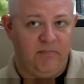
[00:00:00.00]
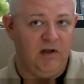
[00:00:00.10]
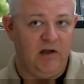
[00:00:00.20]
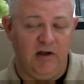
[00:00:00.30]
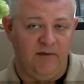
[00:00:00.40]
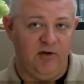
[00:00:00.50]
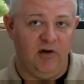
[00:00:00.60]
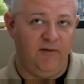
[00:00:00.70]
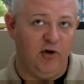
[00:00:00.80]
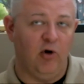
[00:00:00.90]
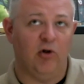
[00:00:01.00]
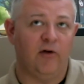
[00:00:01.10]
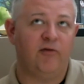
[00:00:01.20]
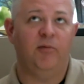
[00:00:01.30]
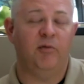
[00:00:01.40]
if you don't learn
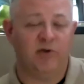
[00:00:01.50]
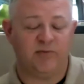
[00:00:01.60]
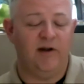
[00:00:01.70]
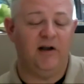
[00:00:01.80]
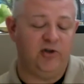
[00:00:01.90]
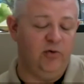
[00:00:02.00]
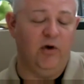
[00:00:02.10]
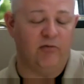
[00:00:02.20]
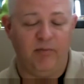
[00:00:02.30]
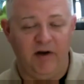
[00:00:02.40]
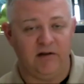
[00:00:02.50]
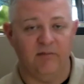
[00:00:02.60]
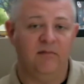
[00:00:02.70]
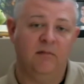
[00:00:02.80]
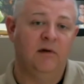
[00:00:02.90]
from your mistakes, you will repeat them.
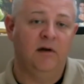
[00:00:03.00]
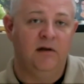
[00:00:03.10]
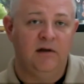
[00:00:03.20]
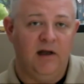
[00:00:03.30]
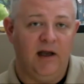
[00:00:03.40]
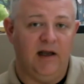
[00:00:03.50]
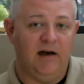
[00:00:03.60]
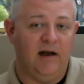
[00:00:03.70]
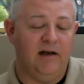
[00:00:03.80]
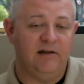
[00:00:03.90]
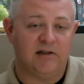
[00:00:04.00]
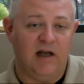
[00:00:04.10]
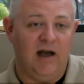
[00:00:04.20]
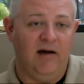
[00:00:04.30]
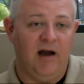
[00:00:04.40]
And
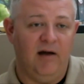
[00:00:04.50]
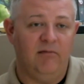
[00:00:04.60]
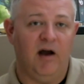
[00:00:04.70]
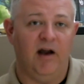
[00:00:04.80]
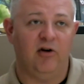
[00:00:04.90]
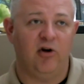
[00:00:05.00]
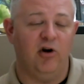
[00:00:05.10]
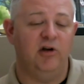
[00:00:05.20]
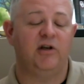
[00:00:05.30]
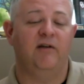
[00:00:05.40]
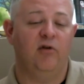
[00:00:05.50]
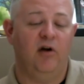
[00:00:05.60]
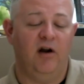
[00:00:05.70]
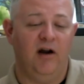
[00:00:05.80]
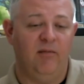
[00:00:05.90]
I encourage
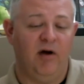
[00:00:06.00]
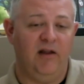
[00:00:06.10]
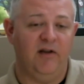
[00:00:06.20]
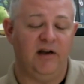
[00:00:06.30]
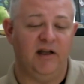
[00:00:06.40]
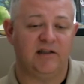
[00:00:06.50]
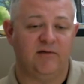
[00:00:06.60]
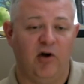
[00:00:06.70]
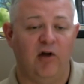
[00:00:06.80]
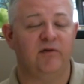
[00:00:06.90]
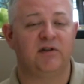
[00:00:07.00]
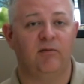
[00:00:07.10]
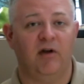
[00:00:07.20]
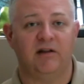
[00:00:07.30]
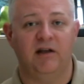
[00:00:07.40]
everybody that gets involved in
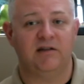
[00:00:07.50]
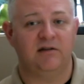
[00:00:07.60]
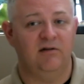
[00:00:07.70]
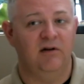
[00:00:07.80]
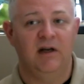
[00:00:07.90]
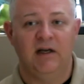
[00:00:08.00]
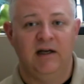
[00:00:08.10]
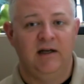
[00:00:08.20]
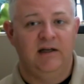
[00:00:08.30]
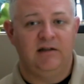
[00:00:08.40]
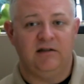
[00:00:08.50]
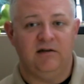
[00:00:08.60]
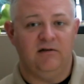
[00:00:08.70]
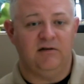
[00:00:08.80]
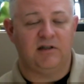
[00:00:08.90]
something like this to
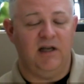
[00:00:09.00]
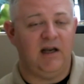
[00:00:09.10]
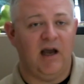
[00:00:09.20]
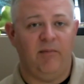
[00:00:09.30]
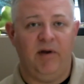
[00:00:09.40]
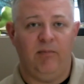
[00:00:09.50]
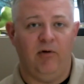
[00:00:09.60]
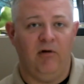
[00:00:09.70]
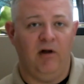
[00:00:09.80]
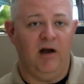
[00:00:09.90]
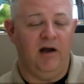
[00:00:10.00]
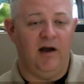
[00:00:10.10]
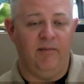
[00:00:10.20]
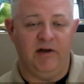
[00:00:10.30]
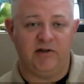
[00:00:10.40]
seek out people.
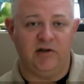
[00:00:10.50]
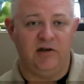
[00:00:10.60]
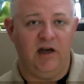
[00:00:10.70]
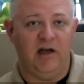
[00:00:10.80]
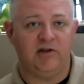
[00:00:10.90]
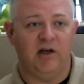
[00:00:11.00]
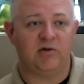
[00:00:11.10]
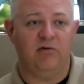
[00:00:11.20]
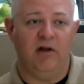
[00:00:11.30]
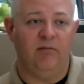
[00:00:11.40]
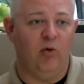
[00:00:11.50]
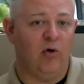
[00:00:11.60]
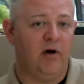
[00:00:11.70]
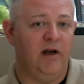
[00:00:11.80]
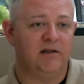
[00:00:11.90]
I mentioned DHS Glenn
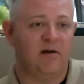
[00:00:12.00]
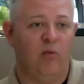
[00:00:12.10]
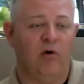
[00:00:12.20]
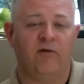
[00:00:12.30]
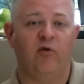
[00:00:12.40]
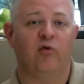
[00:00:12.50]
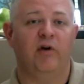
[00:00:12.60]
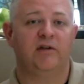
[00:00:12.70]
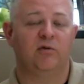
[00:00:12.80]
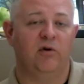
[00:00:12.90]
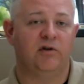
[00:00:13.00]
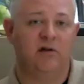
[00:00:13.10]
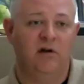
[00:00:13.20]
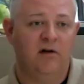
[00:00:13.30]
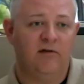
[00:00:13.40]
Moore. He is a wonderful resource
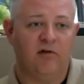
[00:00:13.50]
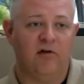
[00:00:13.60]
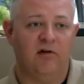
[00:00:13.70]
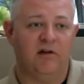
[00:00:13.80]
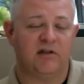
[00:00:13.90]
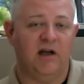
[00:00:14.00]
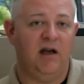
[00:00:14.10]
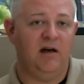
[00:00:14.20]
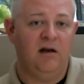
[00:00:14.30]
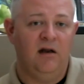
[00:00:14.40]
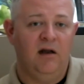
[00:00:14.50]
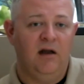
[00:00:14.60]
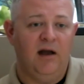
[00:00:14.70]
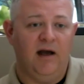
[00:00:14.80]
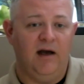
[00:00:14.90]
for the state.
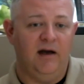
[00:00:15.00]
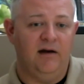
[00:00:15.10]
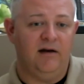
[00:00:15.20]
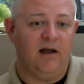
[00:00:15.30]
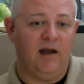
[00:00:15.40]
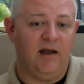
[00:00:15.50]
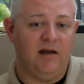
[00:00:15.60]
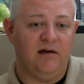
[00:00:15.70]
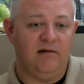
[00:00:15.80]
And